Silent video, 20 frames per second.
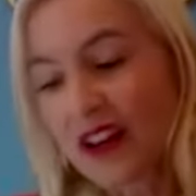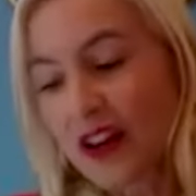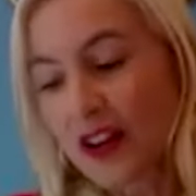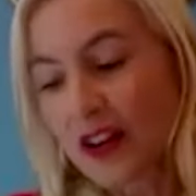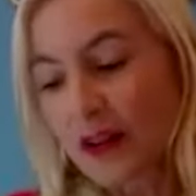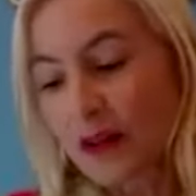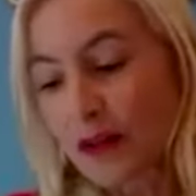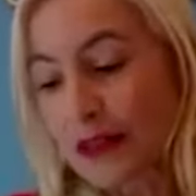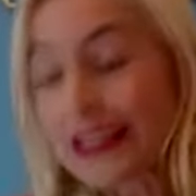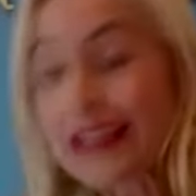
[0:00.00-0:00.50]

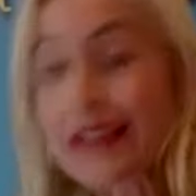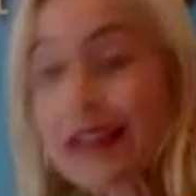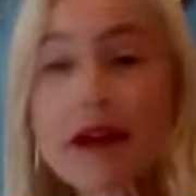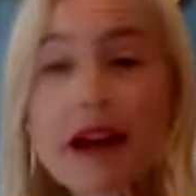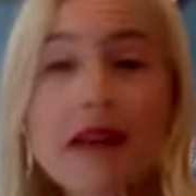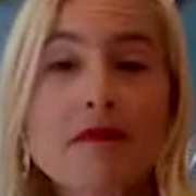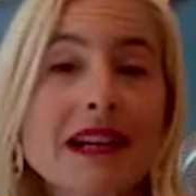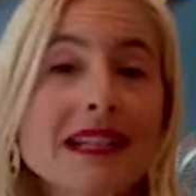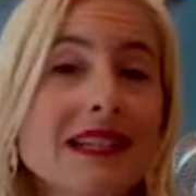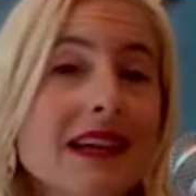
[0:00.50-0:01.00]
reading about
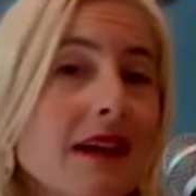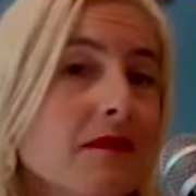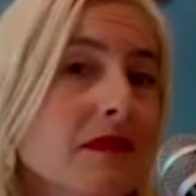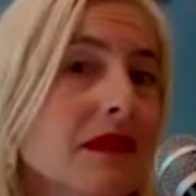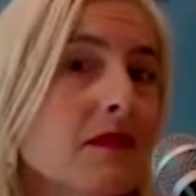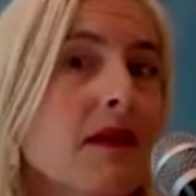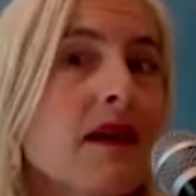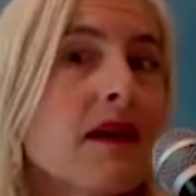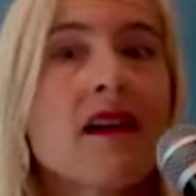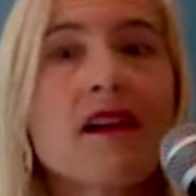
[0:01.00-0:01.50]
my time in
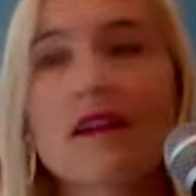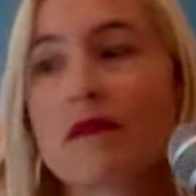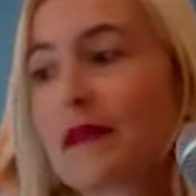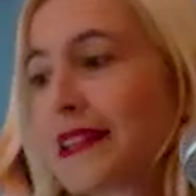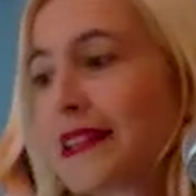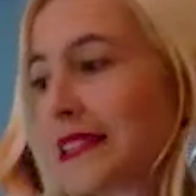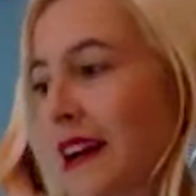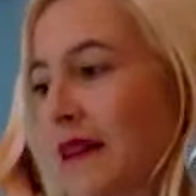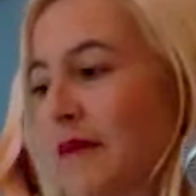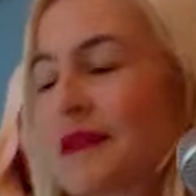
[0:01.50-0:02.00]
Nepal or my
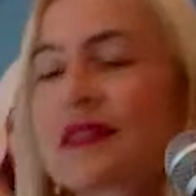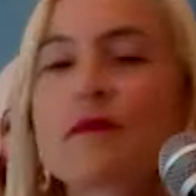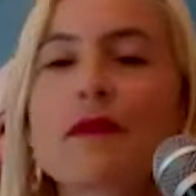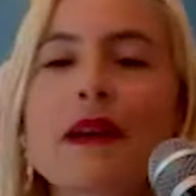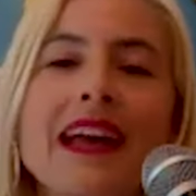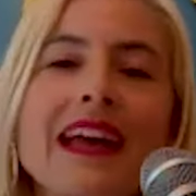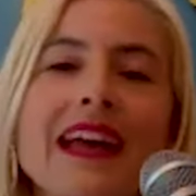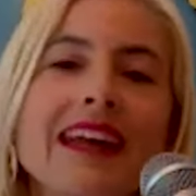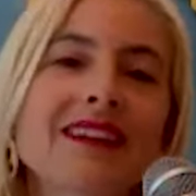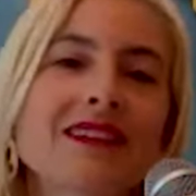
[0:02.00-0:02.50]
time in
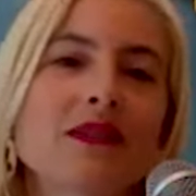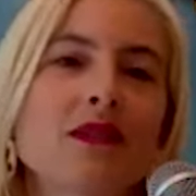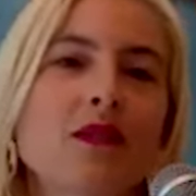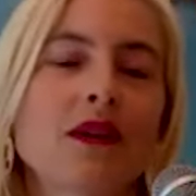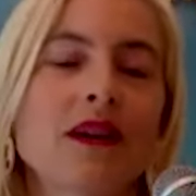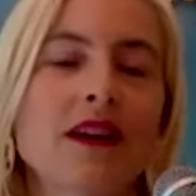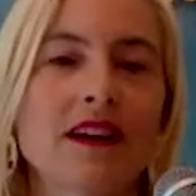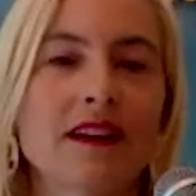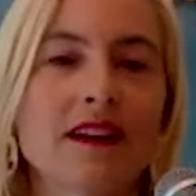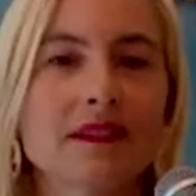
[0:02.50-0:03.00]
Spain
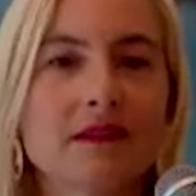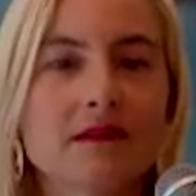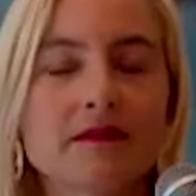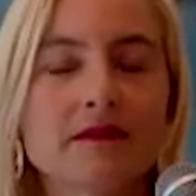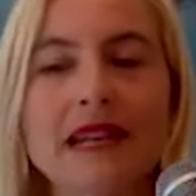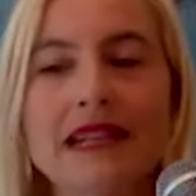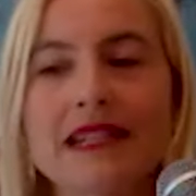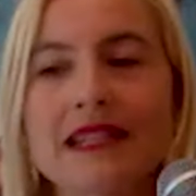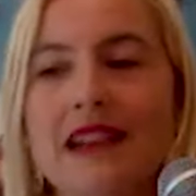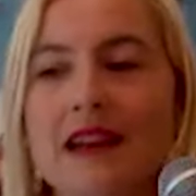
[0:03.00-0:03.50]
or my
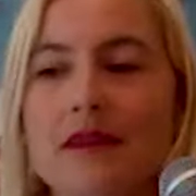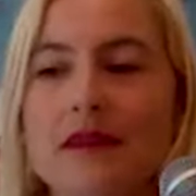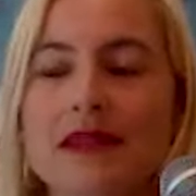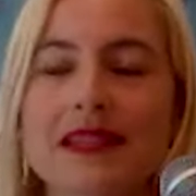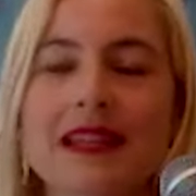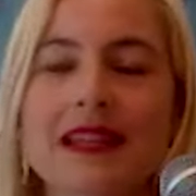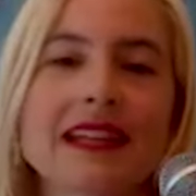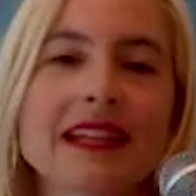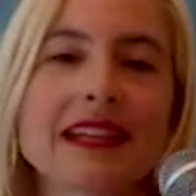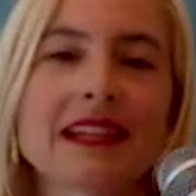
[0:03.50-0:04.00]
time
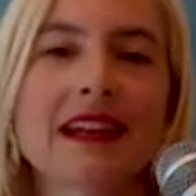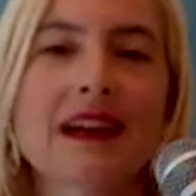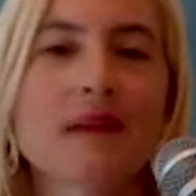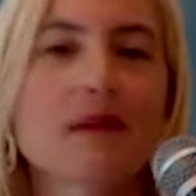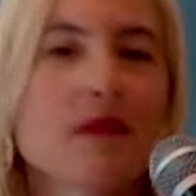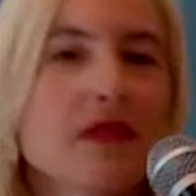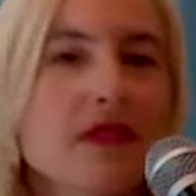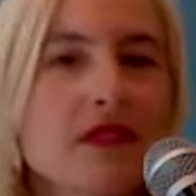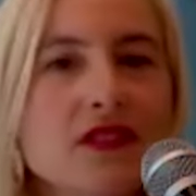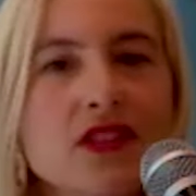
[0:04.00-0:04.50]
sledding it up
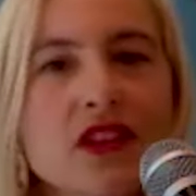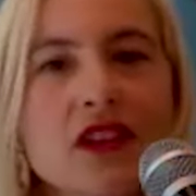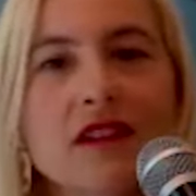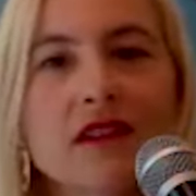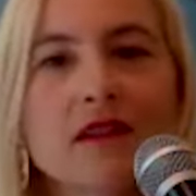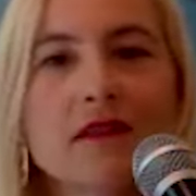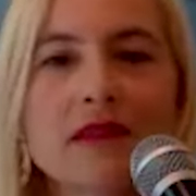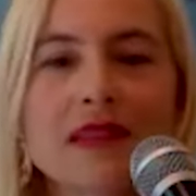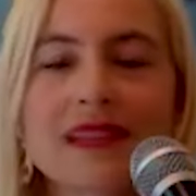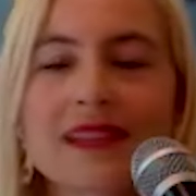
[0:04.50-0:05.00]
with a jungle
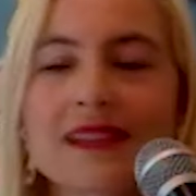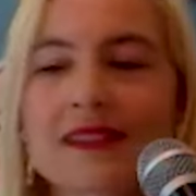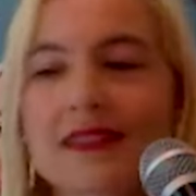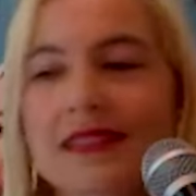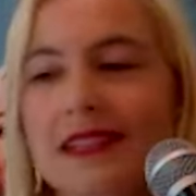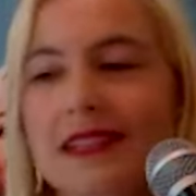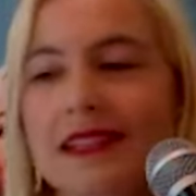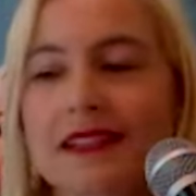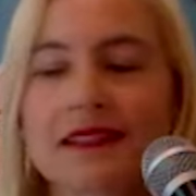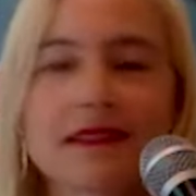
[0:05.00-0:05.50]
beast
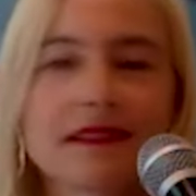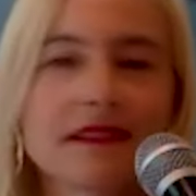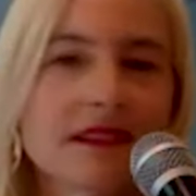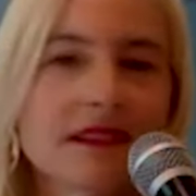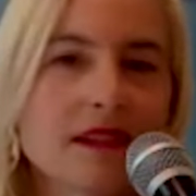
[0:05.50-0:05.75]
in, mm-hmm.